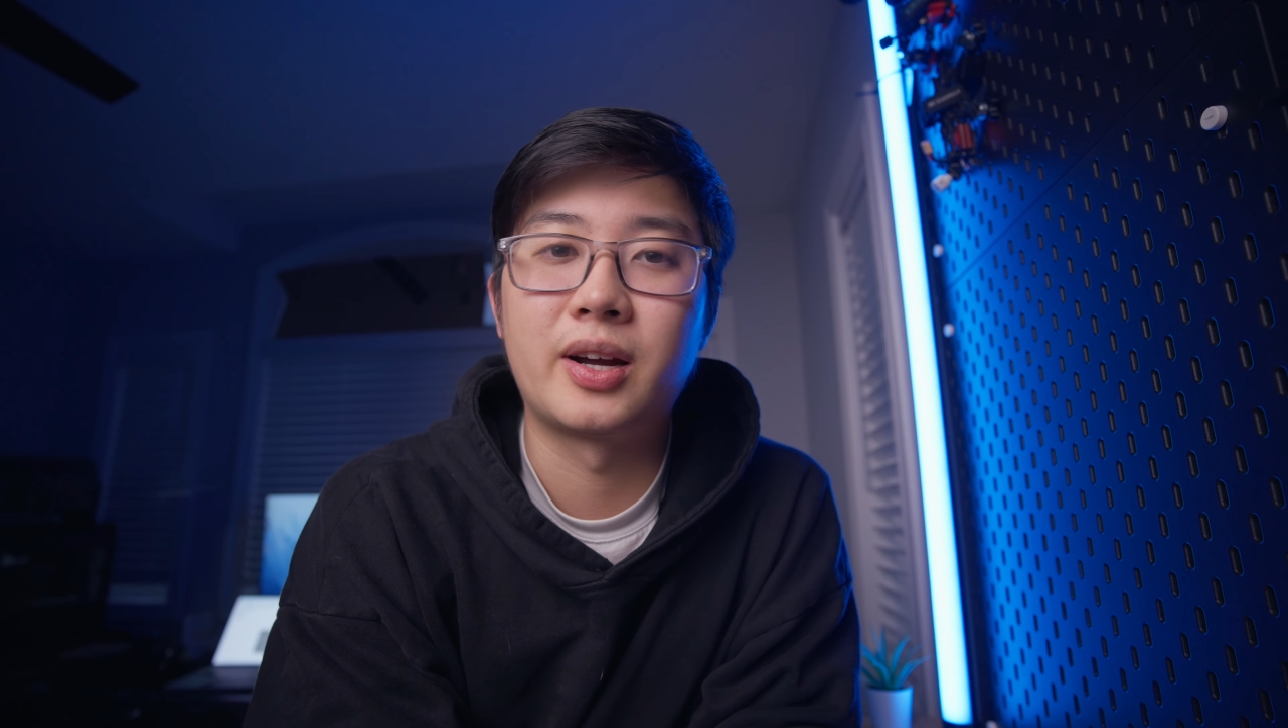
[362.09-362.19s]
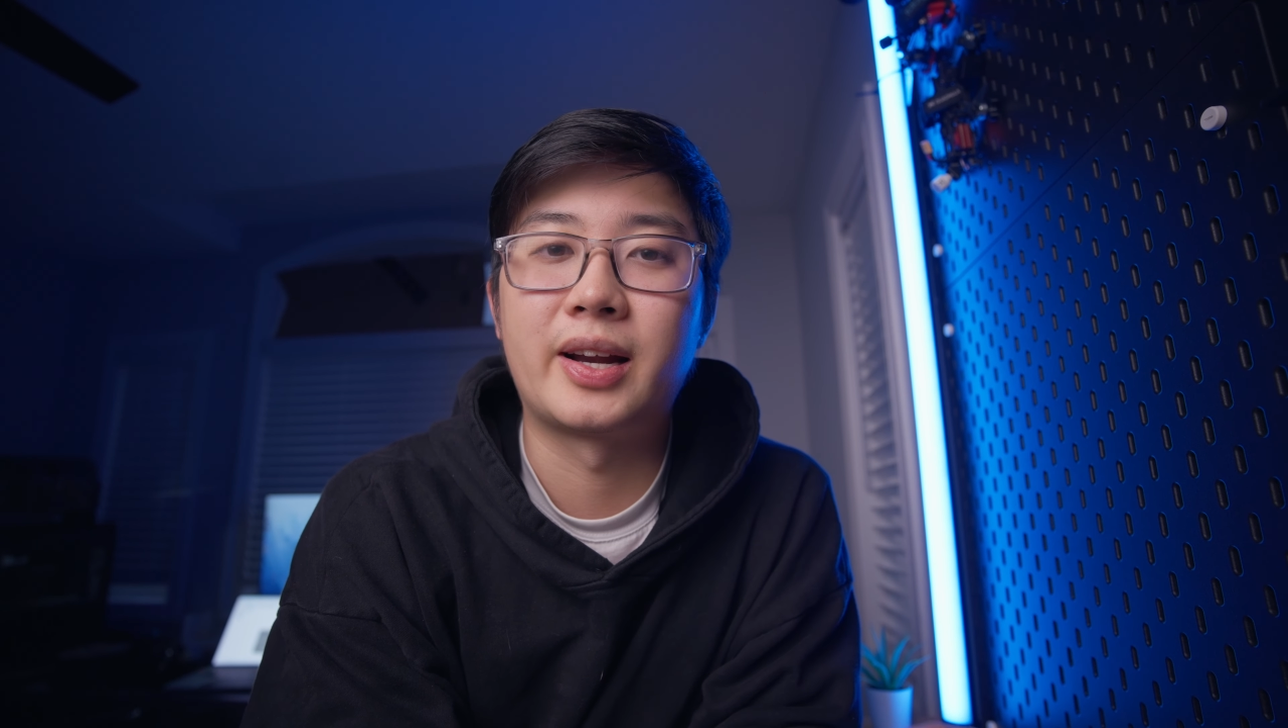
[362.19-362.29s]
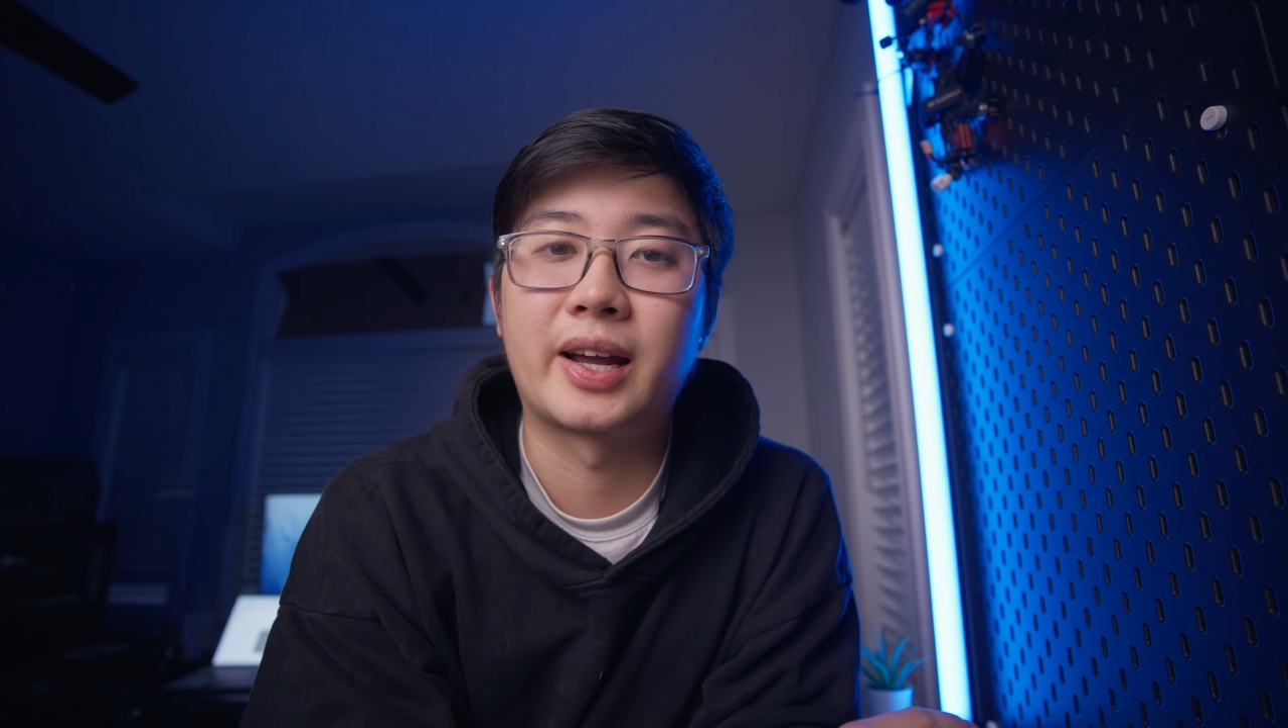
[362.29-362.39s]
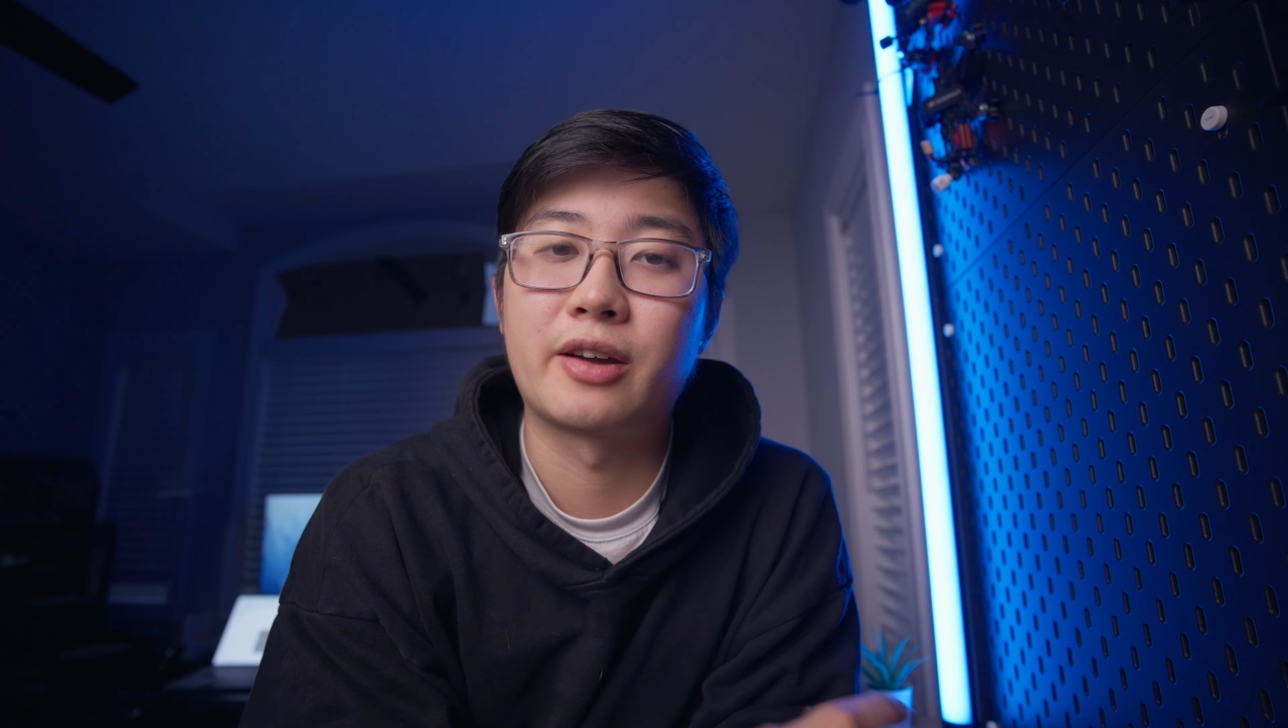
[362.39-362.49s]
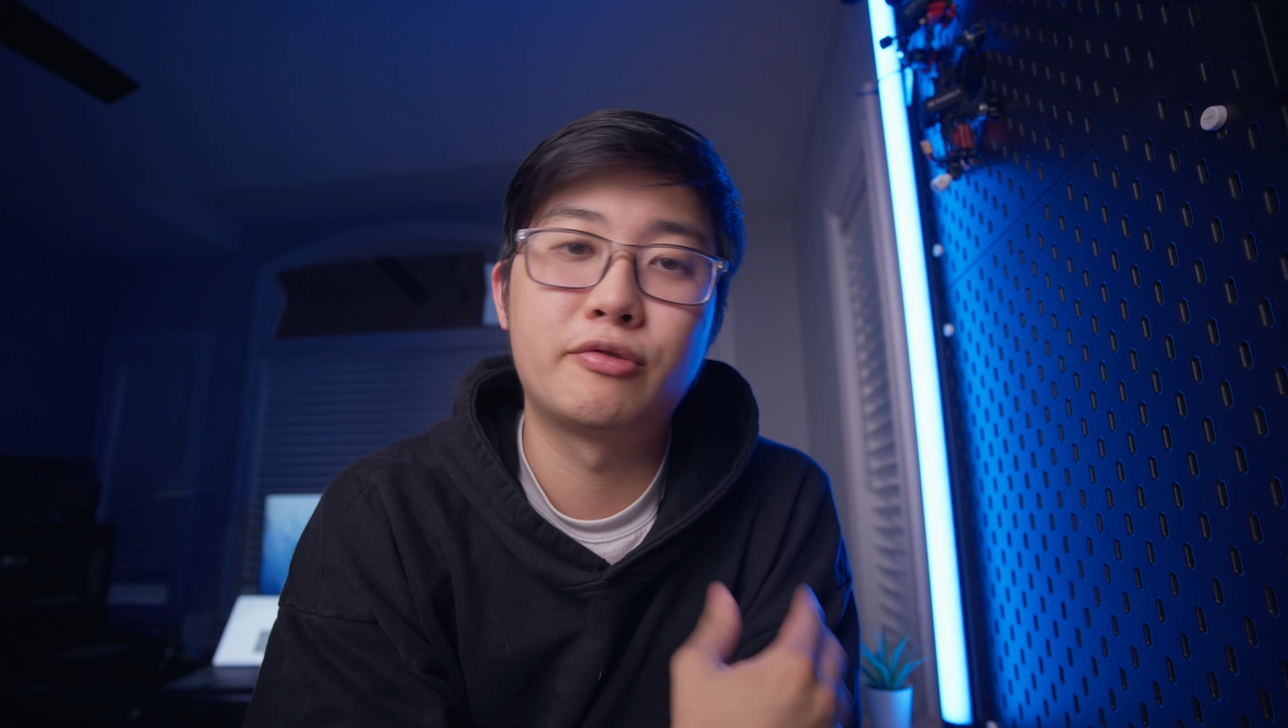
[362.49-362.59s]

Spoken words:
and I get